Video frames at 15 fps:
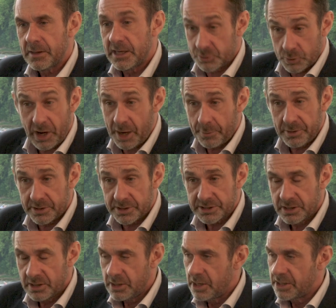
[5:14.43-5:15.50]
That's what
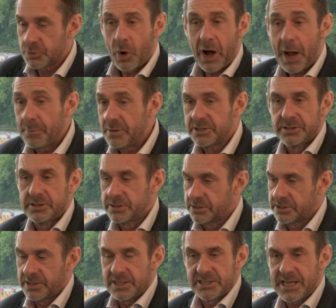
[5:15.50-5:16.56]
happens. It's what happened
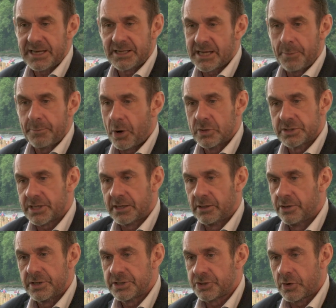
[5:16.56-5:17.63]
to the tent camp outside
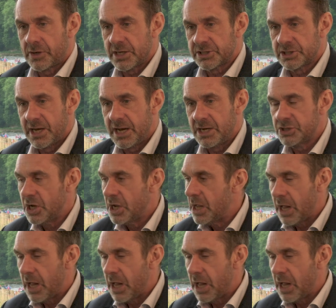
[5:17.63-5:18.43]
London Stock Exchange,